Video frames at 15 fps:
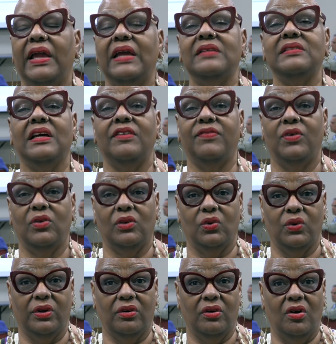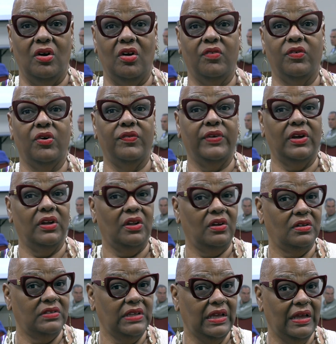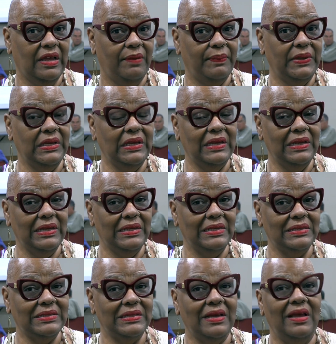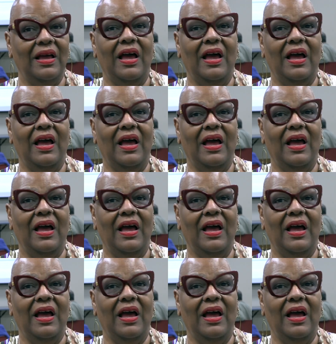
anti folklore for a very long time because